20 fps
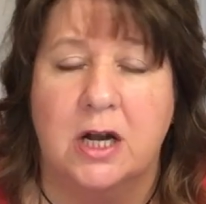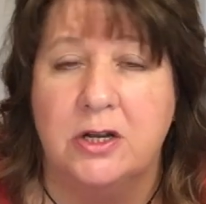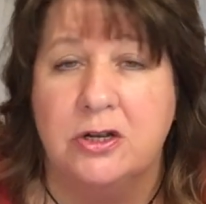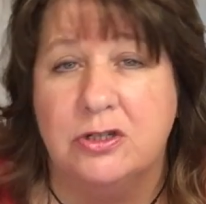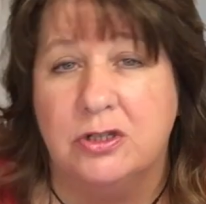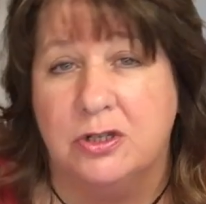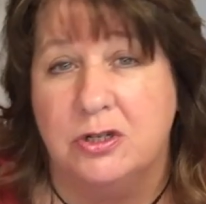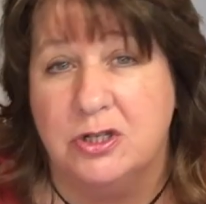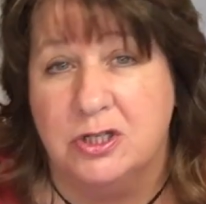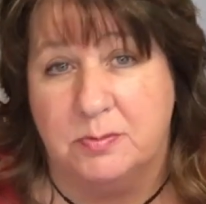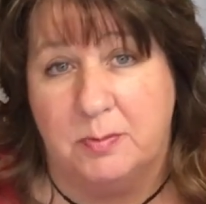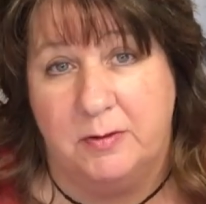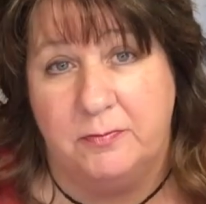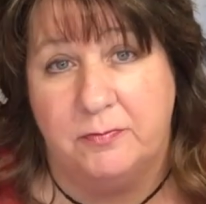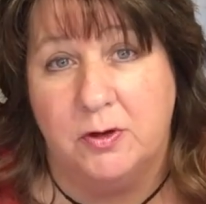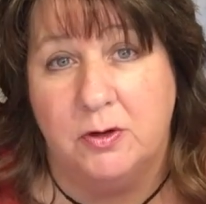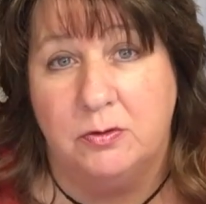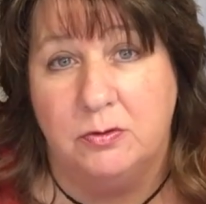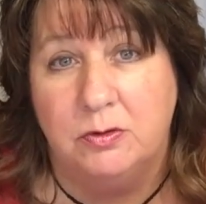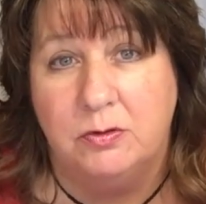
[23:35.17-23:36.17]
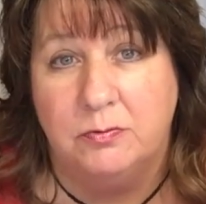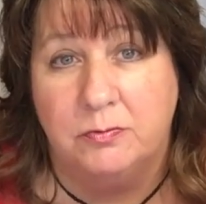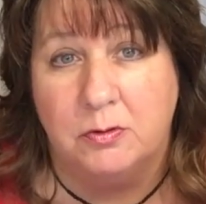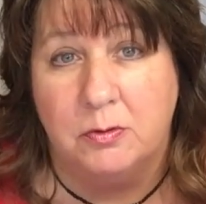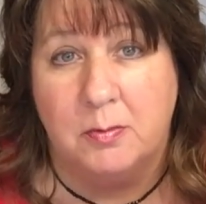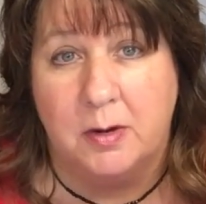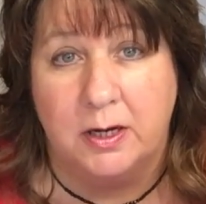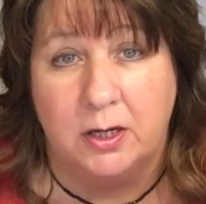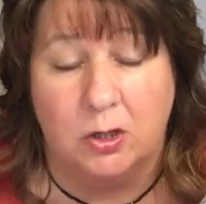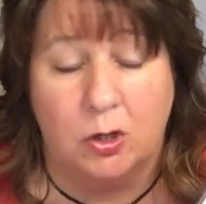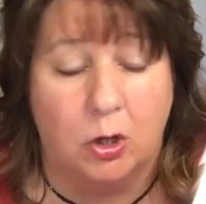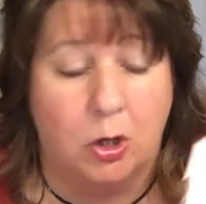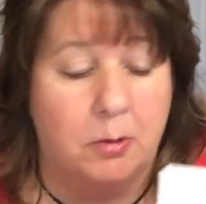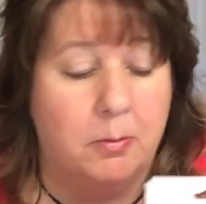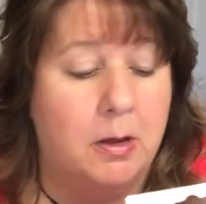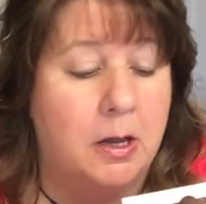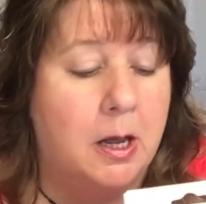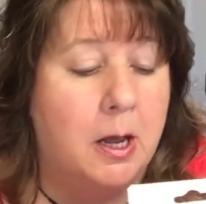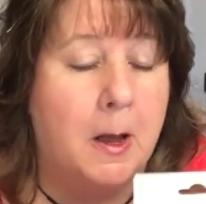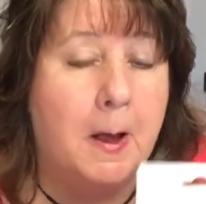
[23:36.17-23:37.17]
I usually use my phone for my
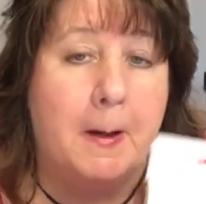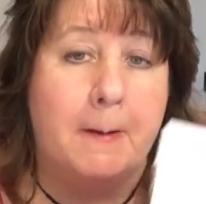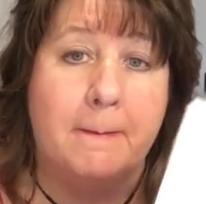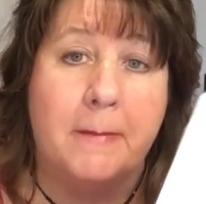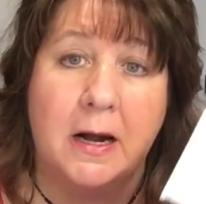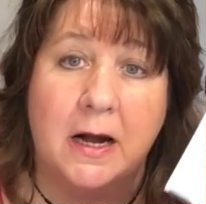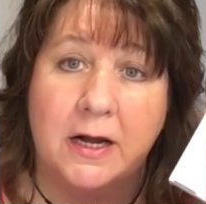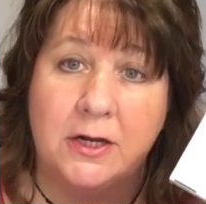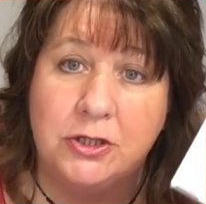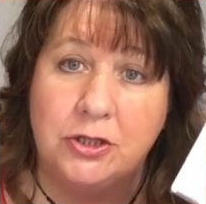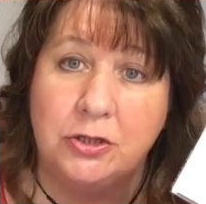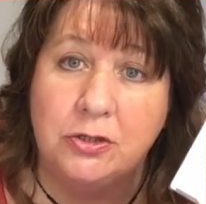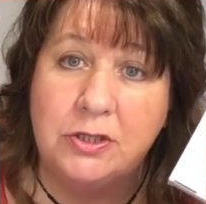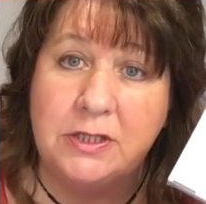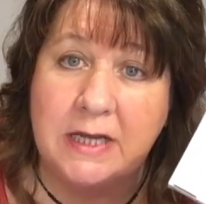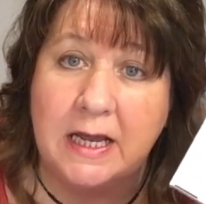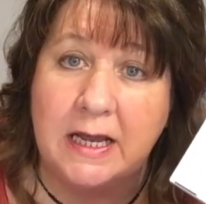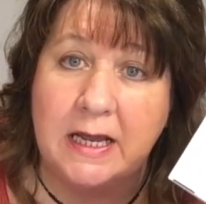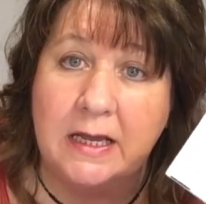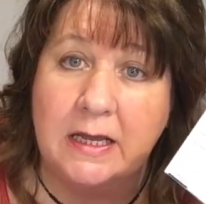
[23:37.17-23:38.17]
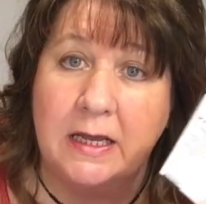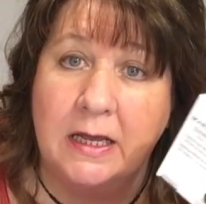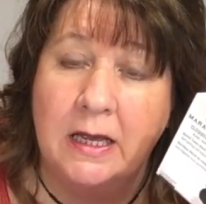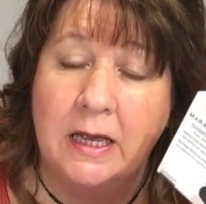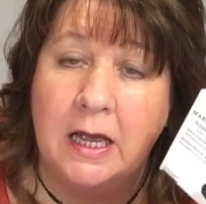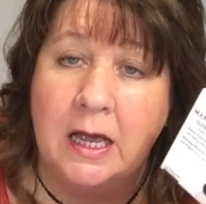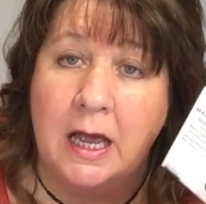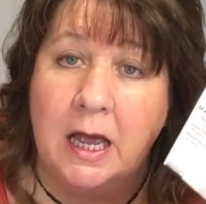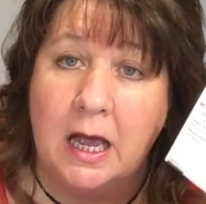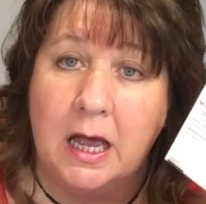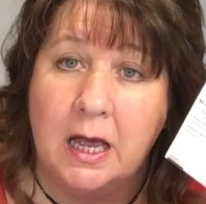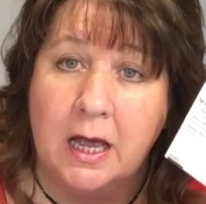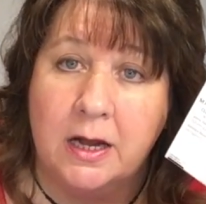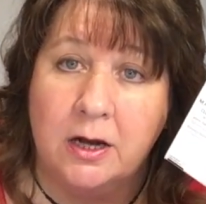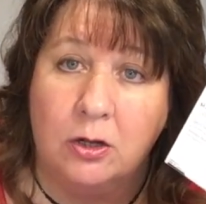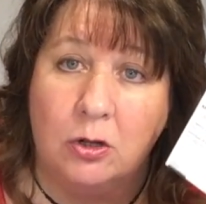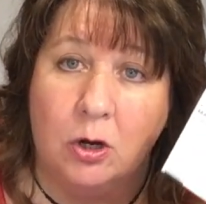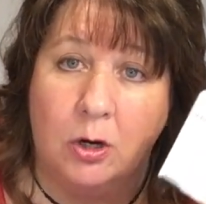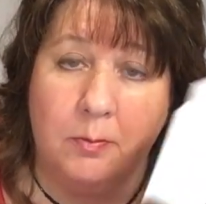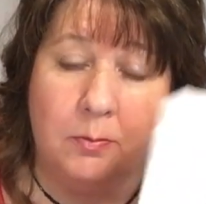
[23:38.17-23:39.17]
alarm, but I do take an
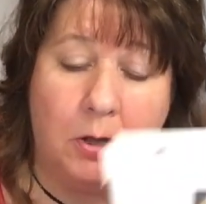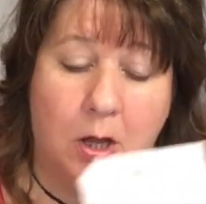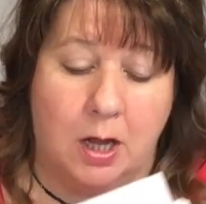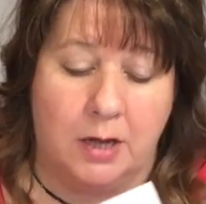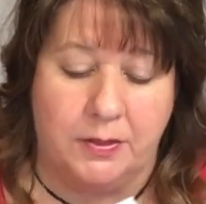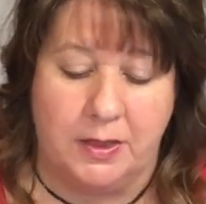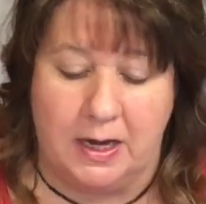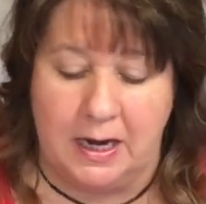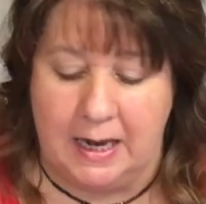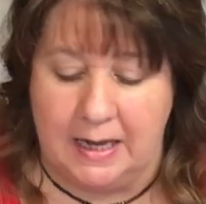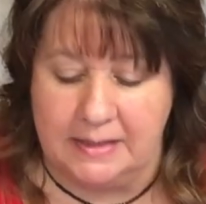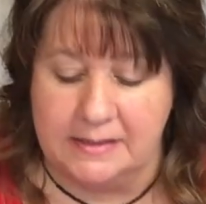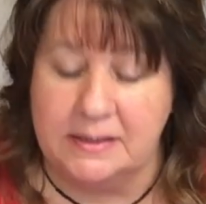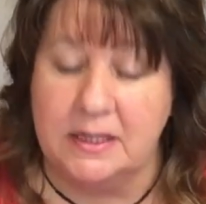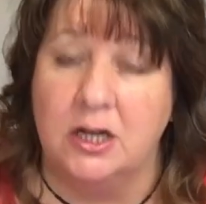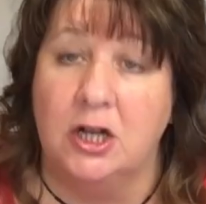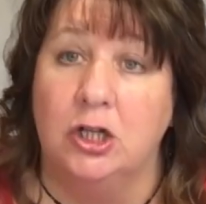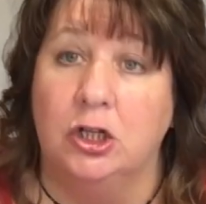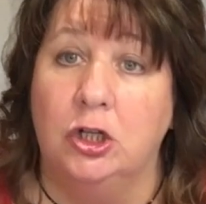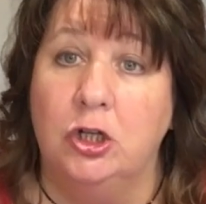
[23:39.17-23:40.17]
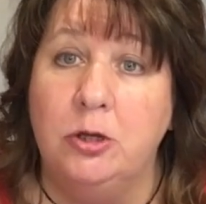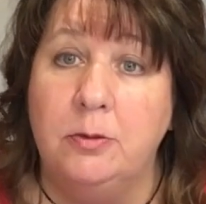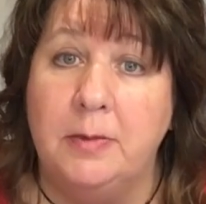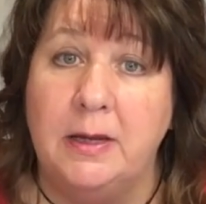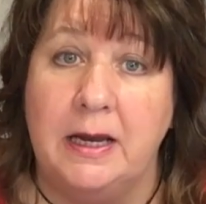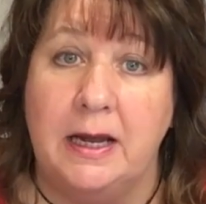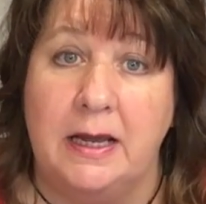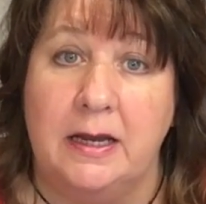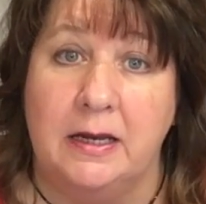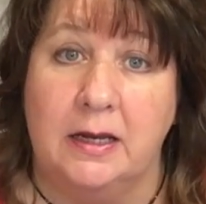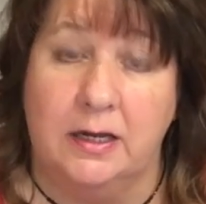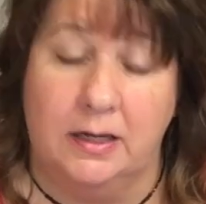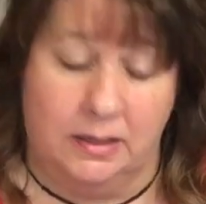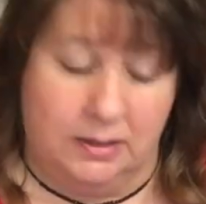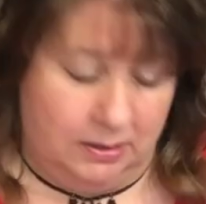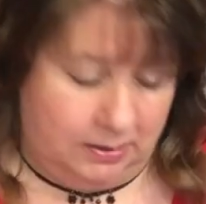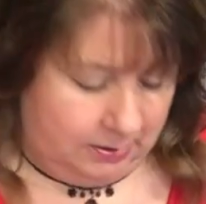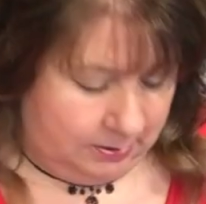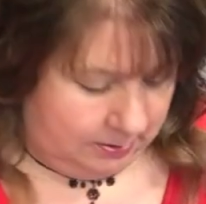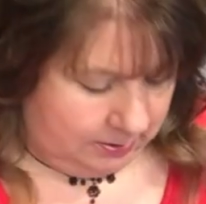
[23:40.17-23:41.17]
alarm clock that has an illuminated
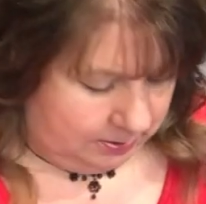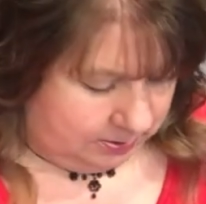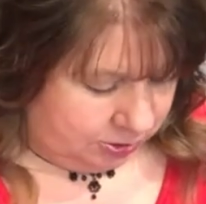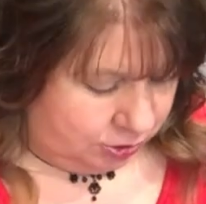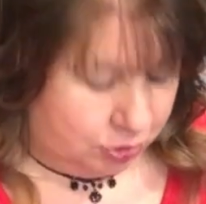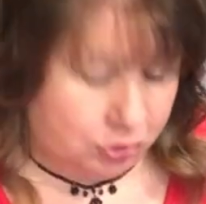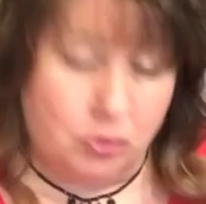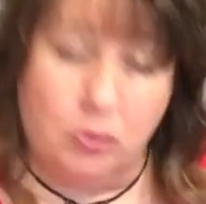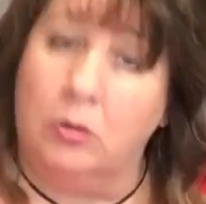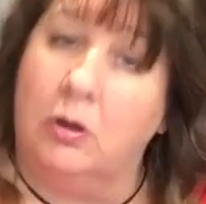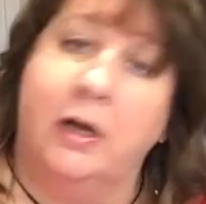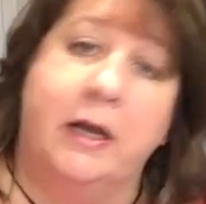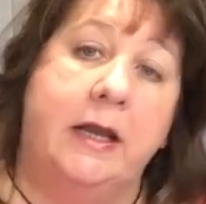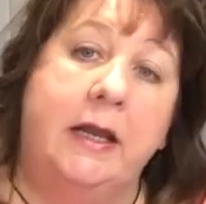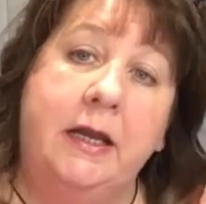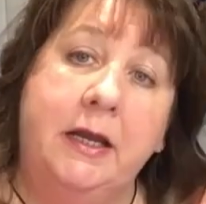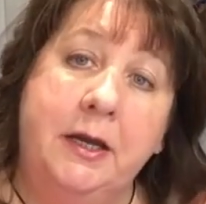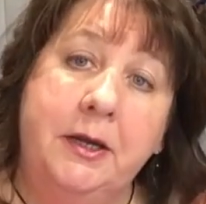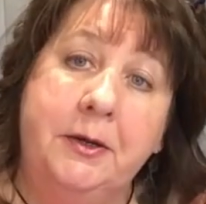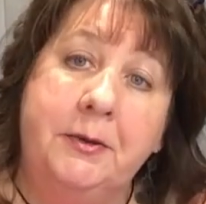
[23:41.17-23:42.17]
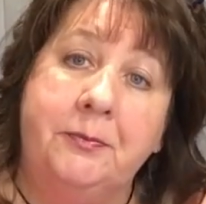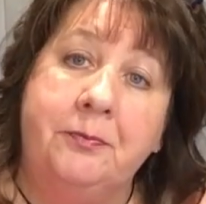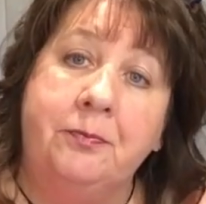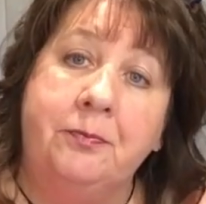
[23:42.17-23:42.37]
screen